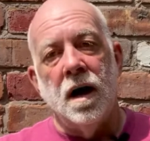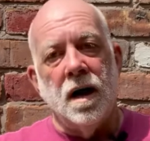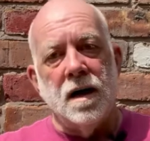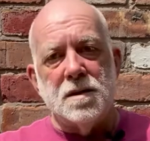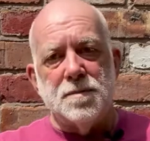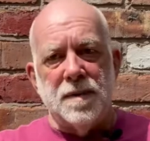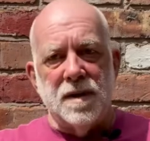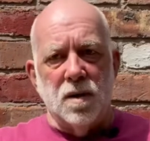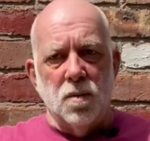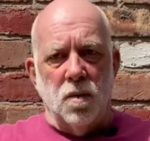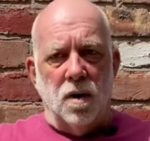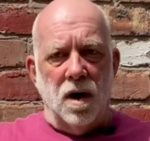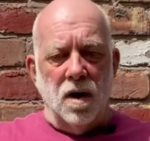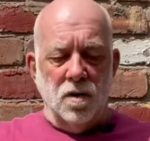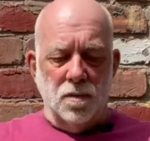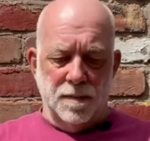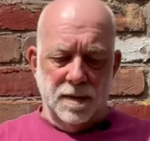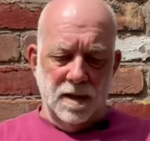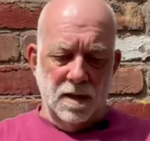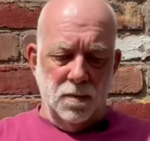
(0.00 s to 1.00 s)
been a while
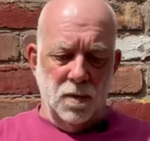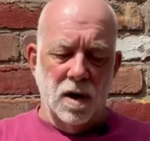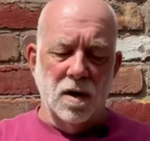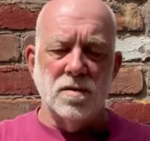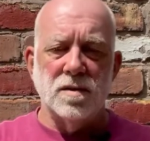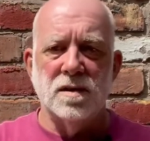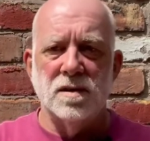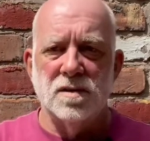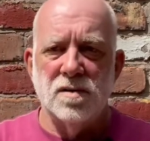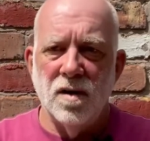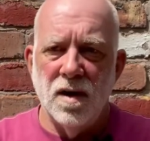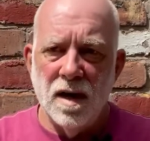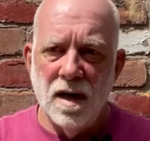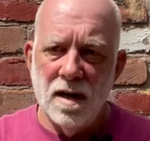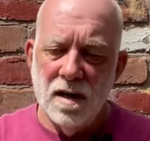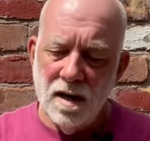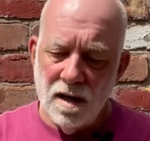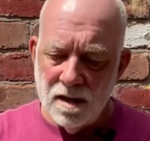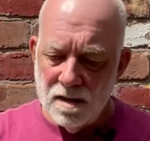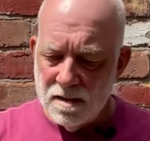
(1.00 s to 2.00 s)
since I
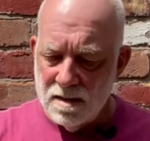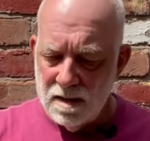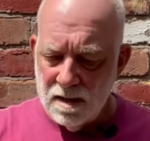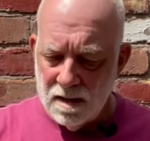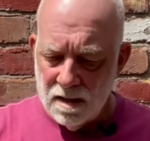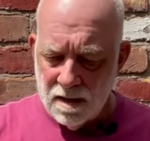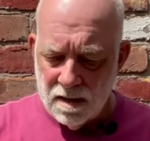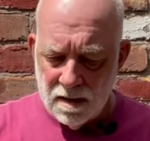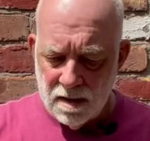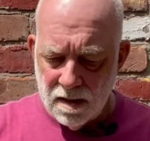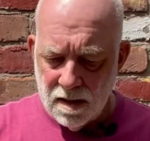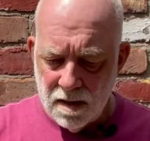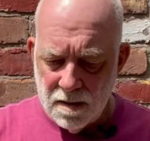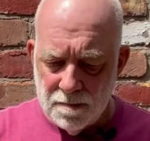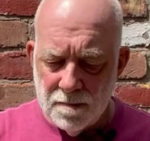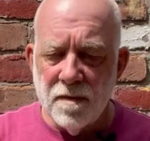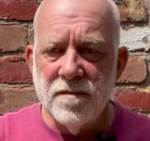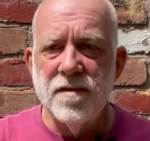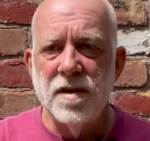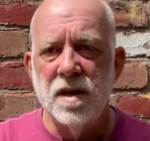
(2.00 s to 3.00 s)
last did a
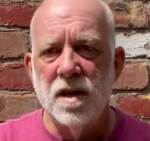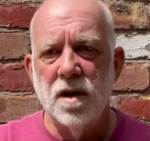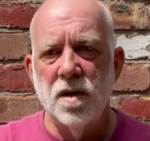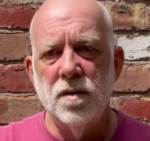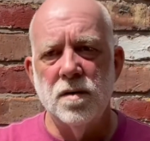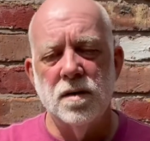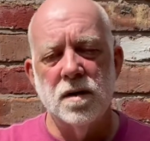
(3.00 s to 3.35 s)
video.